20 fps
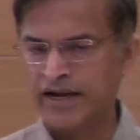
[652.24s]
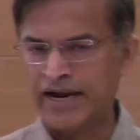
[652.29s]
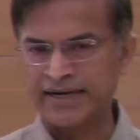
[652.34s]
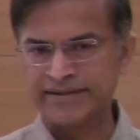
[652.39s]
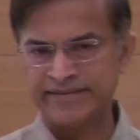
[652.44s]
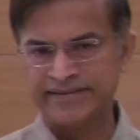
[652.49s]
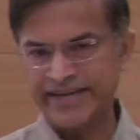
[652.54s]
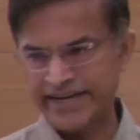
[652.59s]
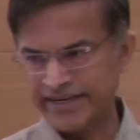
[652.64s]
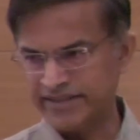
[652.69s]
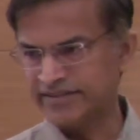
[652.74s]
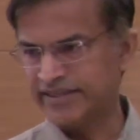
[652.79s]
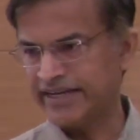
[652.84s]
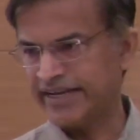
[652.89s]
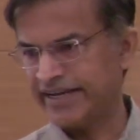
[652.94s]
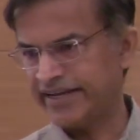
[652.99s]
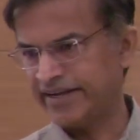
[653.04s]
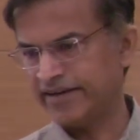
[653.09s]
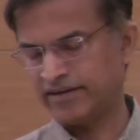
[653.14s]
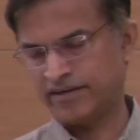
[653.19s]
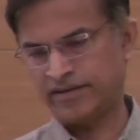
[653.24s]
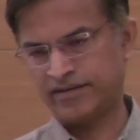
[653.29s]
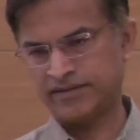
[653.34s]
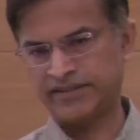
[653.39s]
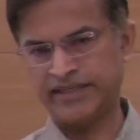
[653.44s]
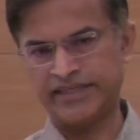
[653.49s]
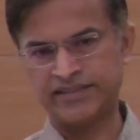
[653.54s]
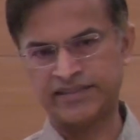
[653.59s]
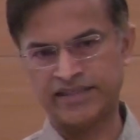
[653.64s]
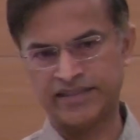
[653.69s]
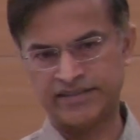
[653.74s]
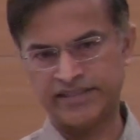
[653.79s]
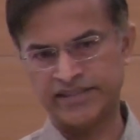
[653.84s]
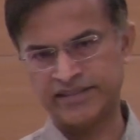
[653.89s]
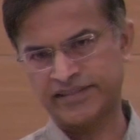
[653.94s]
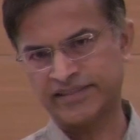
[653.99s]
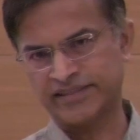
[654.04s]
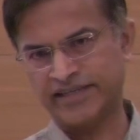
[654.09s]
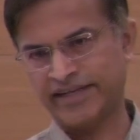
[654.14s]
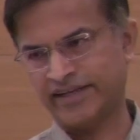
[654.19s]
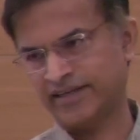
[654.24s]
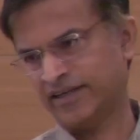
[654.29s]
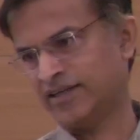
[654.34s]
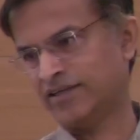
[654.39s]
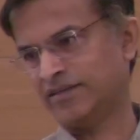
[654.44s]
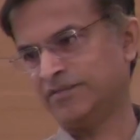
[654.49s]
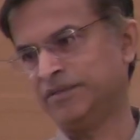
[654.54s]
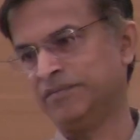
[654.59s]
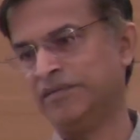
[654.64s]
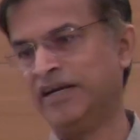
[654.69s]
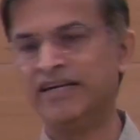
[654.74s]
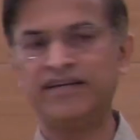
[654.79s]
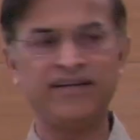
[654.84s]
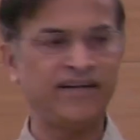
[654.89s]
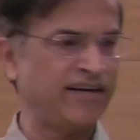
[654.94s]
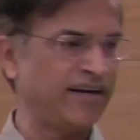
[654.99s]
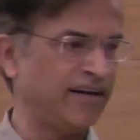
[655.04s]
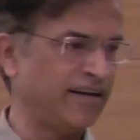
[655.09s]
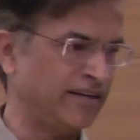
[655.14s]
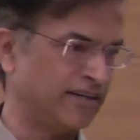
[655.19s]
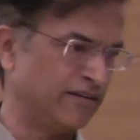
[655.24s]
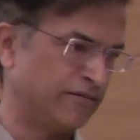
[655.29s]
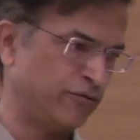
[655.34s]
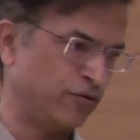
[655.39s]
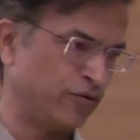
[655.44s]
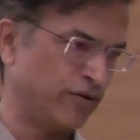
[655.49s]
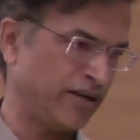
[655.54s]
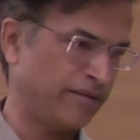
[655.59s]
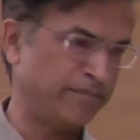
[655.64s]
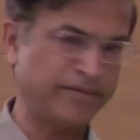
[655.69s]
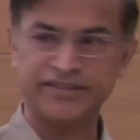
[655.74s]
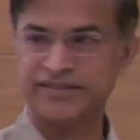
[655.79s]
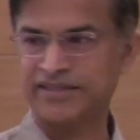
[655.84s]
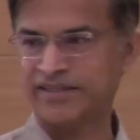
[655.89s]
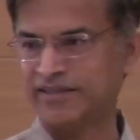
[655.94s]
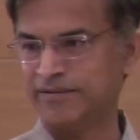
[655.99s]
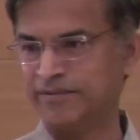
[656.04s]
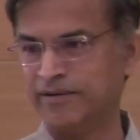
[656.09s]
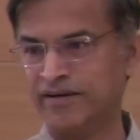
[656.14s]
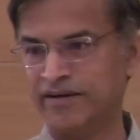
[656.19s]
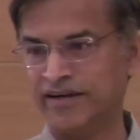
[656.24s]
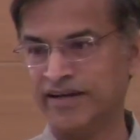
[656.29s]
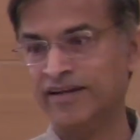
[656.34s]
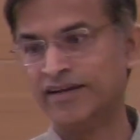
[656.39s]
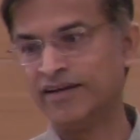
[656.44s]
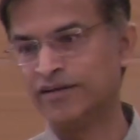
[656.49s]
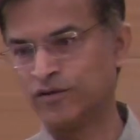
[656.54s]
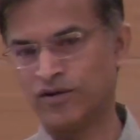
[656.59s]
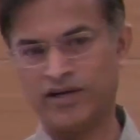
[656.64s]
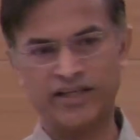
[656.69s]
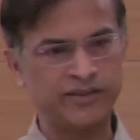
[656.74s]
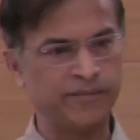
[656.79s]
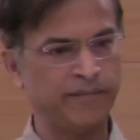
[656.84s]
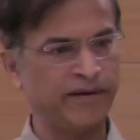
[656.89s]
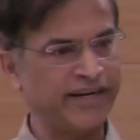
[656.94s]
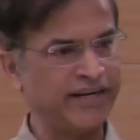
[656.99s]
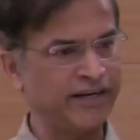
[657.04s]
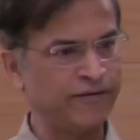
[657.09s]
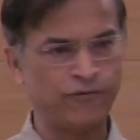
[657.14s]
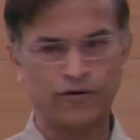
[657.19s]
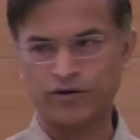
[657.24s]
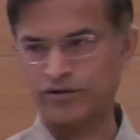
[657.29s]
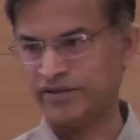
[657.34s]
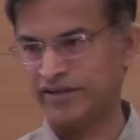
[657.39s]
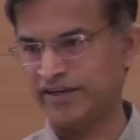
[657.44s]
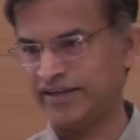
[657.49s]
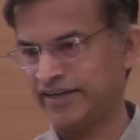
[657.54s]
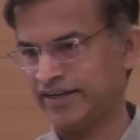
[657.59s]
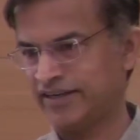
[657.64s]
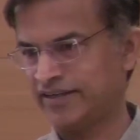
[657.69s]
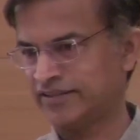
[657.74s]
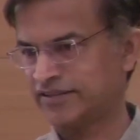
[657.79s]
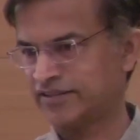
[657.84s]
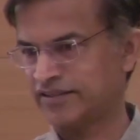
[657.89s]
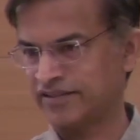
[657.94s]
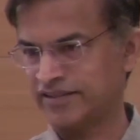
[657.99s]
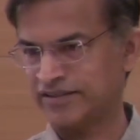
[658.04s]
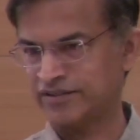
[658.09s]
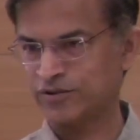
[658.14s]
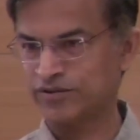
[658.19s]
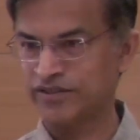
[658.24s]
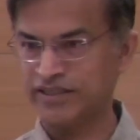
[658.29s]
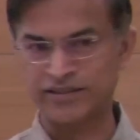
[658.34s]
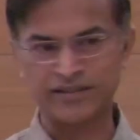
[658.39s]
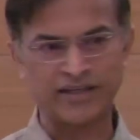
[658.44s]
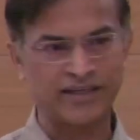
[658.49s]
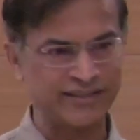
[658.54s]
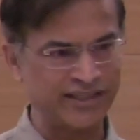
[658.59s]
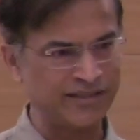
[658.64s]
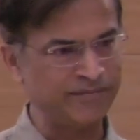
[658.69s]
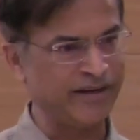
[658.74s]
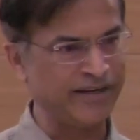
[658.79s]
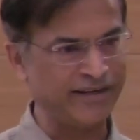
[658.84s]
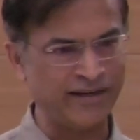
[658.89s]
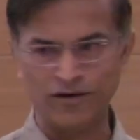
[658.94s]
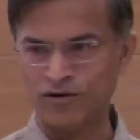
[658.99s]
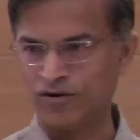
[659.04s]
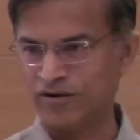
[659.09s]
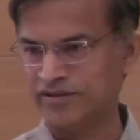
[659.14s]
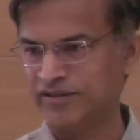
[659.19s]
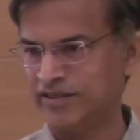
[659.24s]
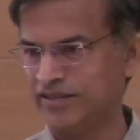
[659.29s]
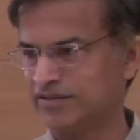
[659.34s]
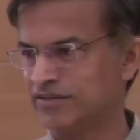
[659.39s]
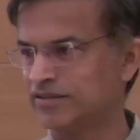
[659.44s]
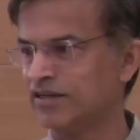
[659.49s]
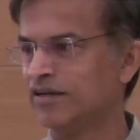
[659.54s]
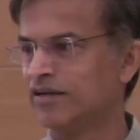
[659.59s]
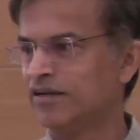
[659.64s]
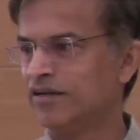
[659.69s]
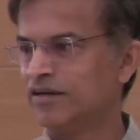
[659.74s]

And then they said like, "Ha, we military ke liye enough ho gaya, paisa nahi mil raha. So let's make it for integrated circuit." So they started making all these